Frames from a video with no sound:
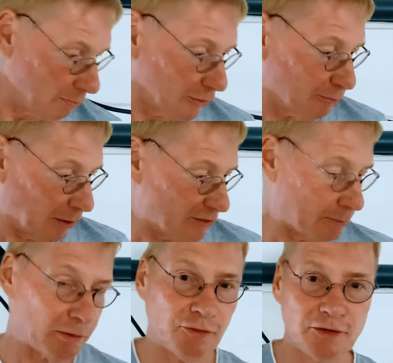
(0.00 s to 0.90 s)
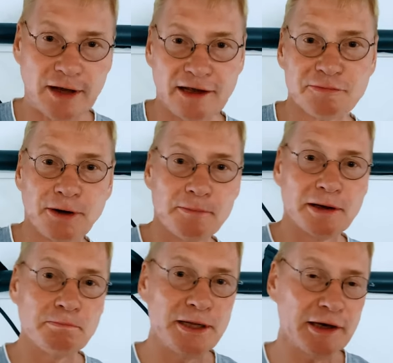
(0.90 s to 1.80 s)
I'm responsible for the
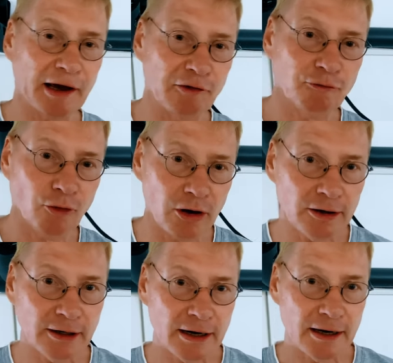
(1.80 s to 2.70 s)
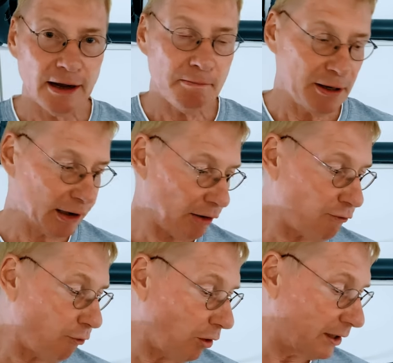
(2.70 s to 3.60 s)
experiment P K four. P K
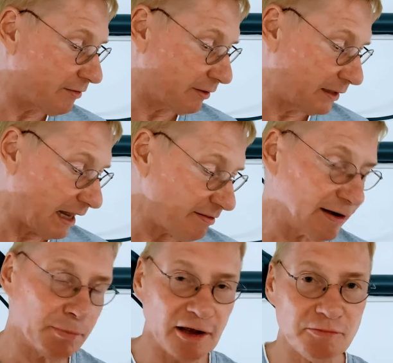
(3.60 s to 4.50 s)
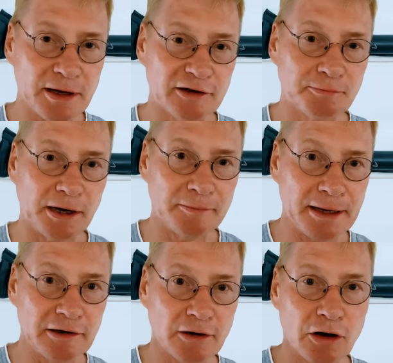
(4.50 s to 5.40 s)
four is a dusty plasma
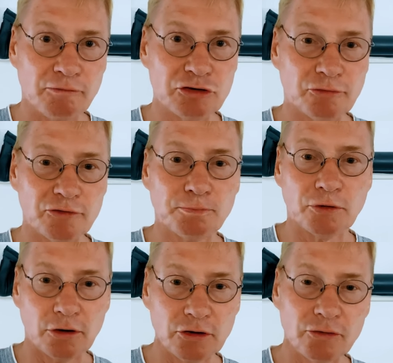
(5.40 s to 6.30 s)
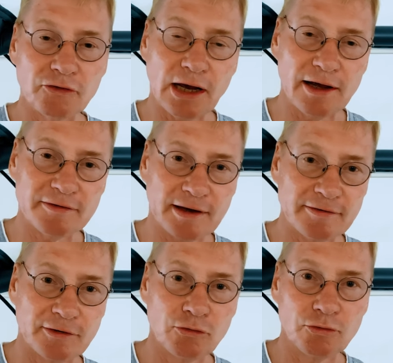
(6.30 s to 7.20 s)
experiment which was brought to the I S
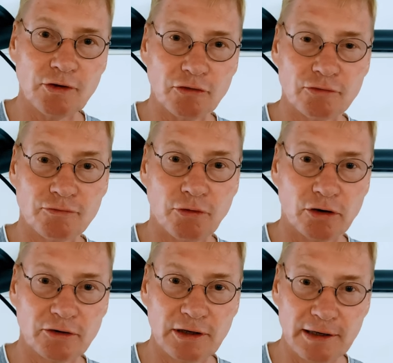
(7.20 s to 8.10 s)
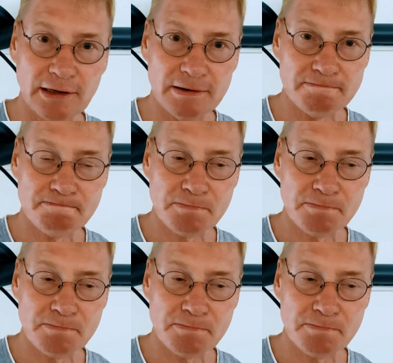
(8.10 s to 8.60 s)
S in two thousand fourteen,